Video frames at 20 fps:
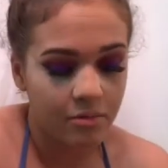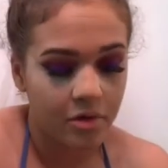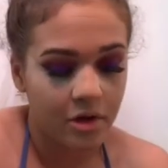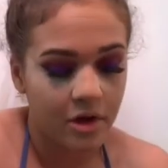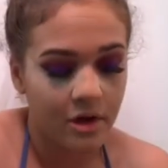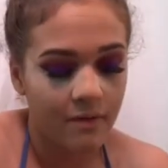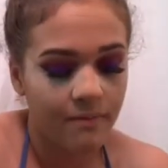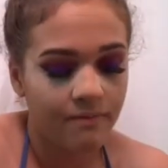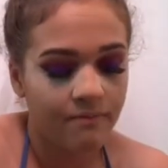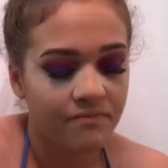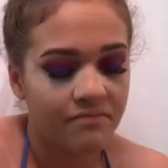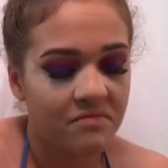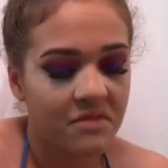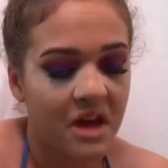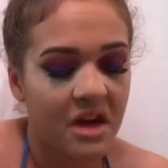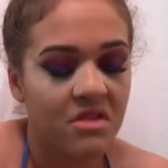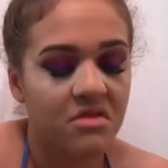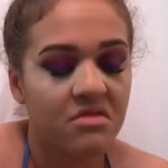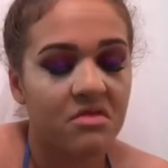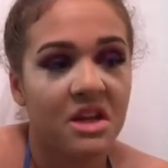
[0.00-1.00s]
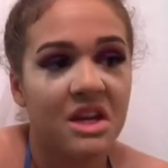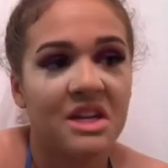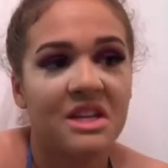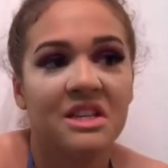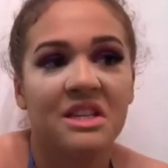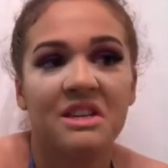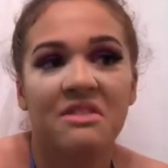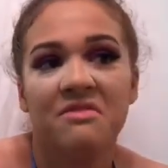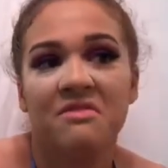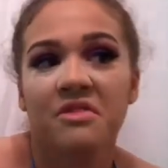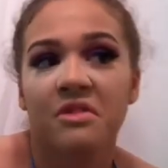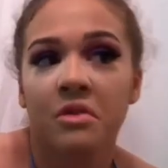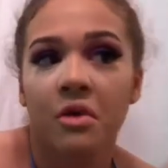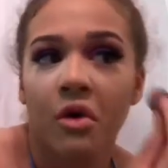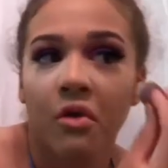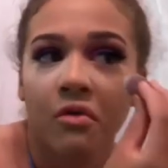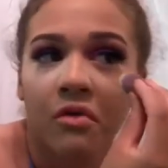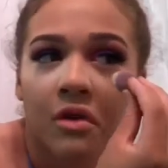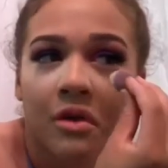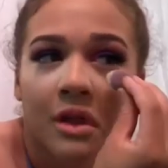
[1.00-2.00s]
but I don't let it sit for
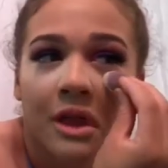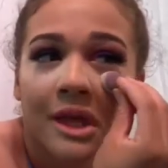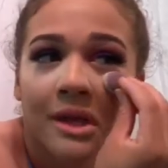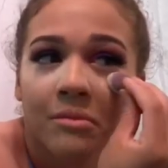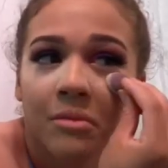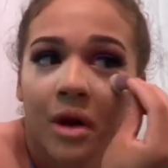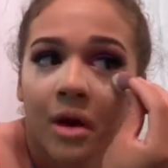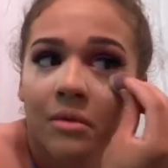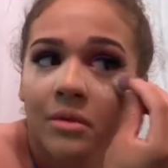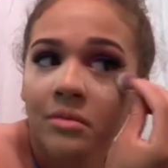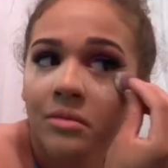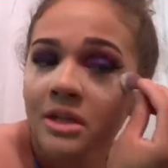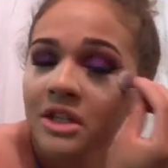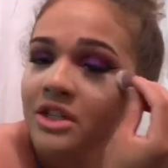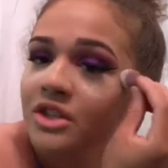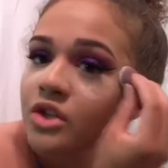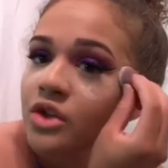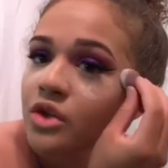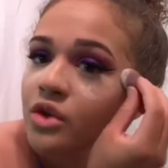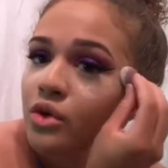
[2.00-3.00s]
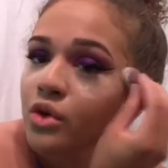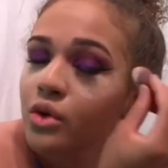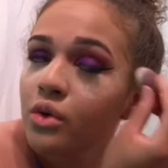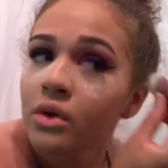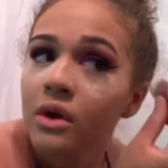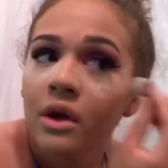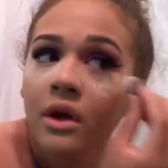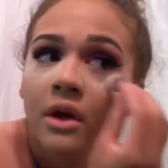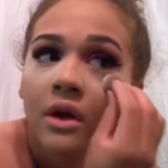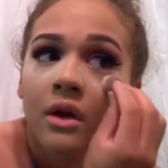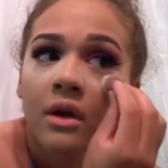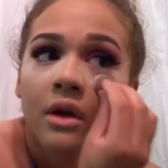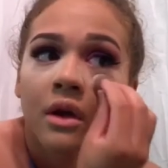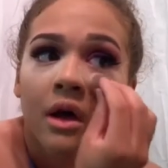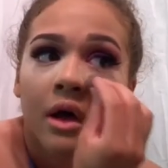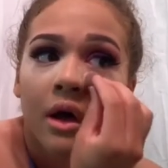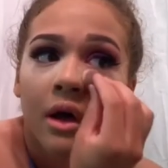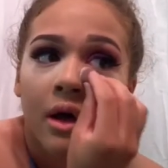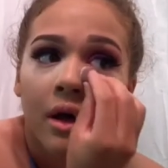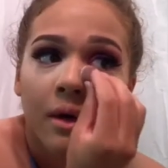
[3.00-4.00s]
over like probably
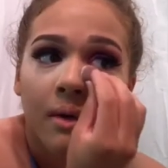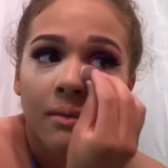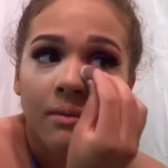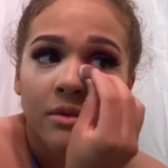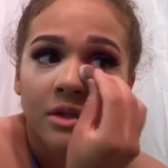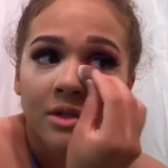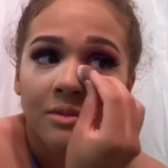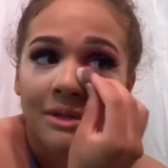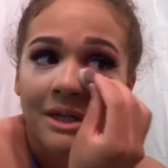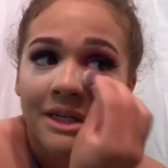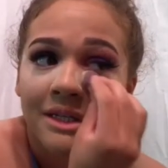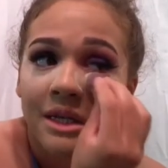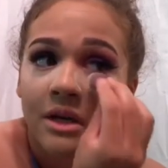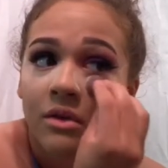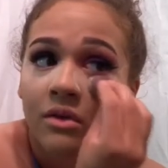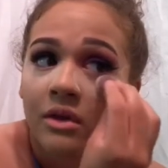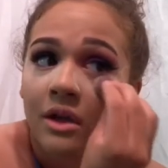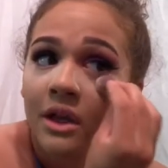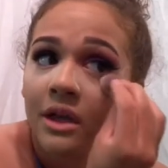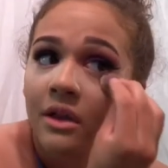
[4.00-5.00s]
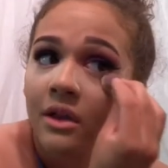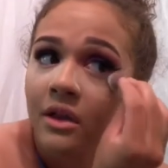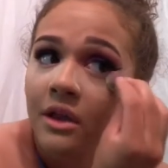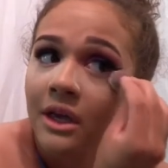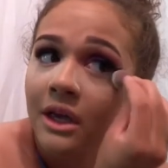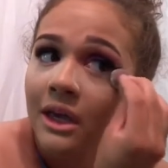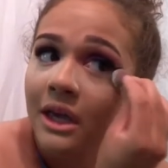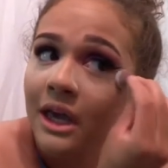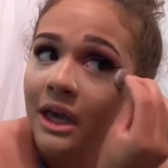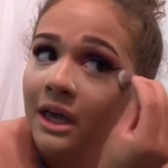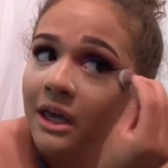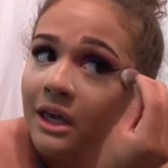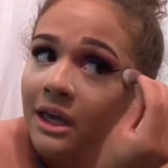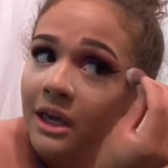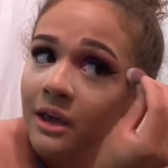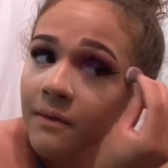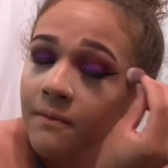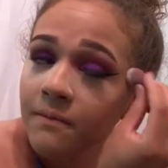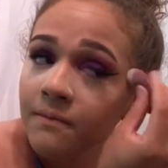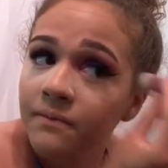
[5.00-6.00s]
2, just because I don't like looking cakey.